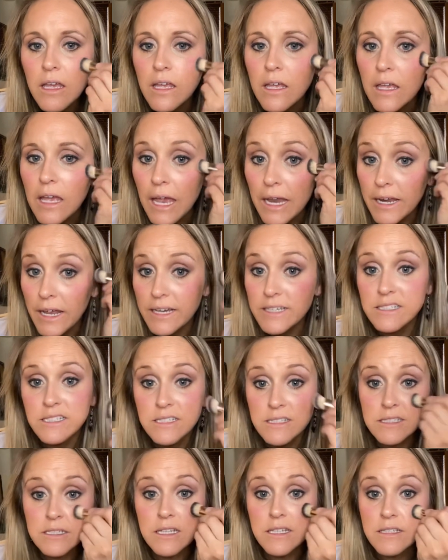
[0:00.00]
And I did
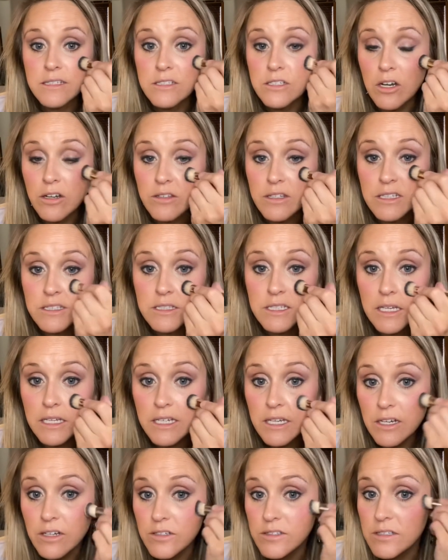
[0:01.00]
start the
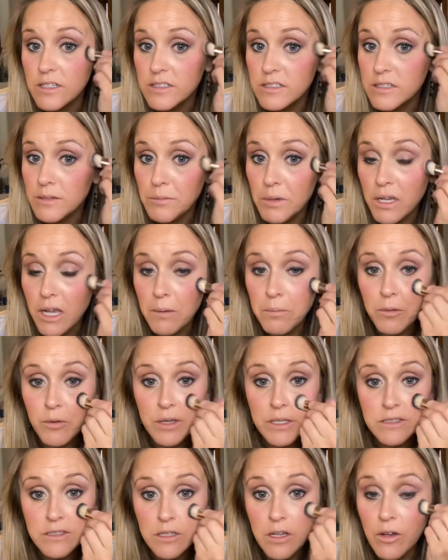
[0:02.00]
skincare system a couple
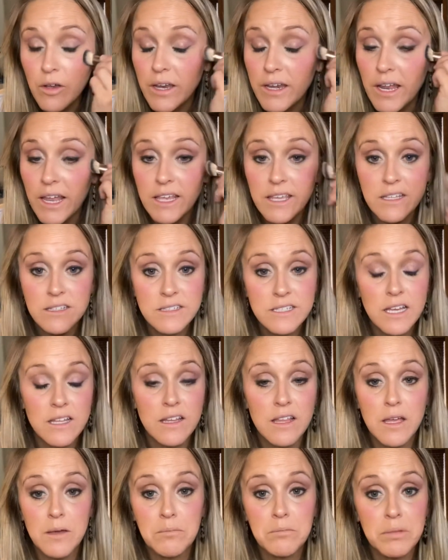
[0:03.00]
weeks ago, and I can tell
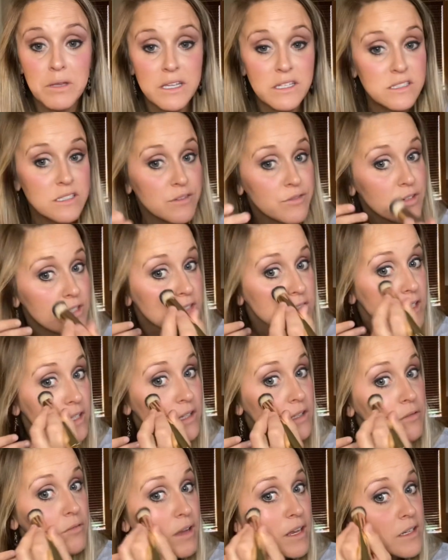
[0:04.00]
a big difference in
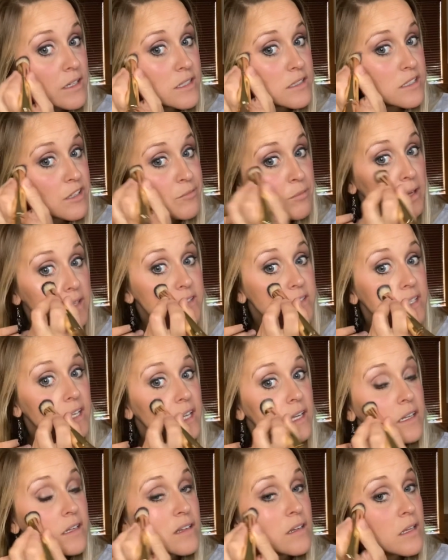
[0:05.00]
the redness of my
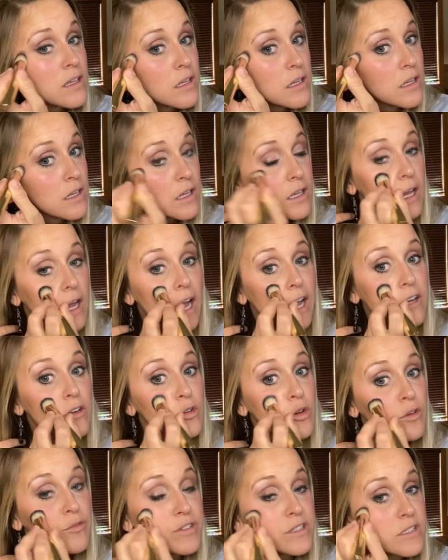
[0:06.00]
skin. I don't
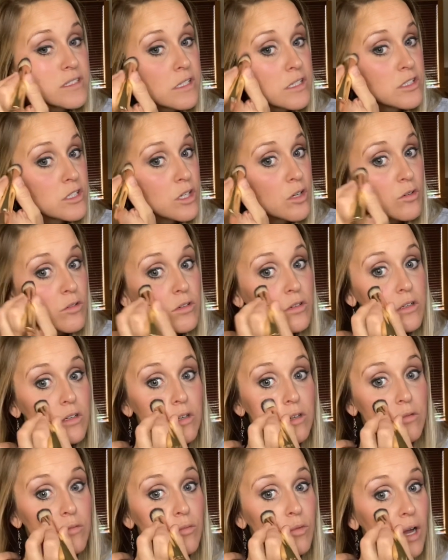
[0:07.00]
know if it's the toner
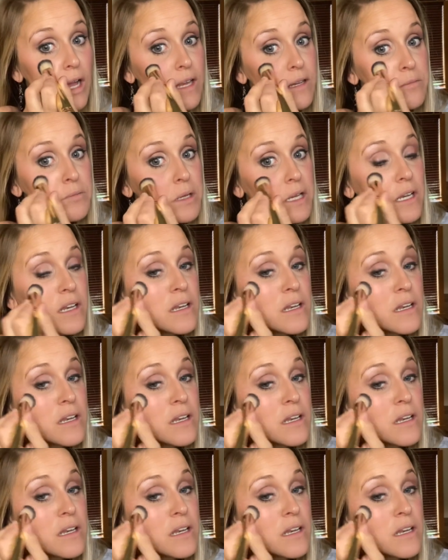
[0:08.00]
or what, but